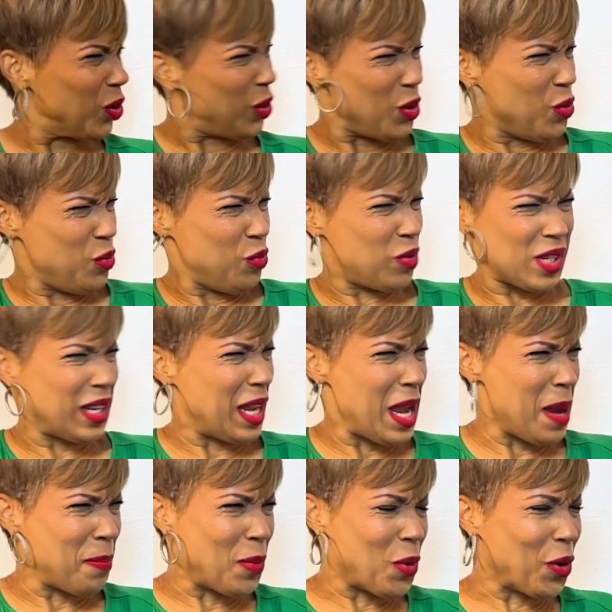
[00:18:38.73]
Do you
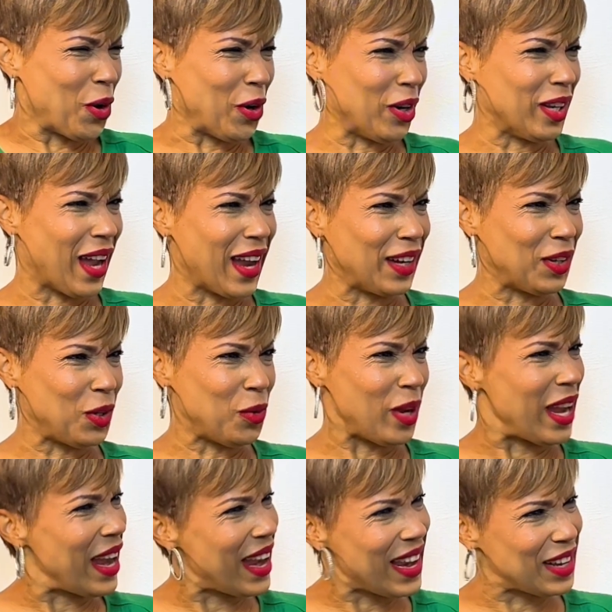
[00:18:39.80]
sleep, or do you
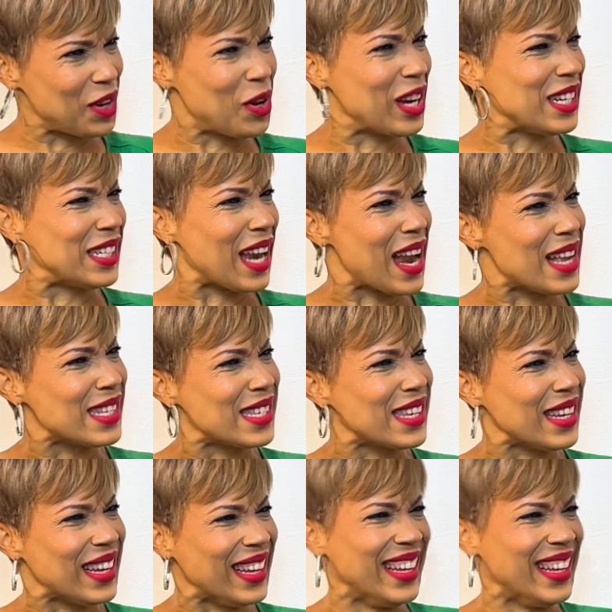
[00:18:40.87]
eat? Do you get a chance to?